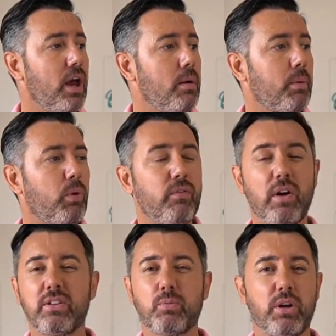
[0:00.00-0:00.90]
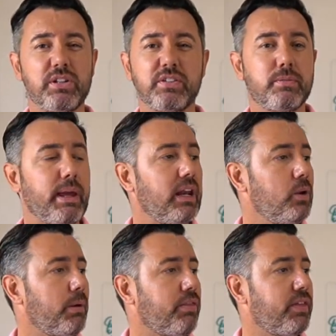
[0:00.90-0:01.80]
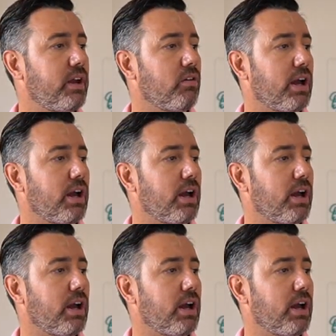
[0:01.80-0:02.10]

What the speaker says: but what if I just want it just to be a little bit thicker?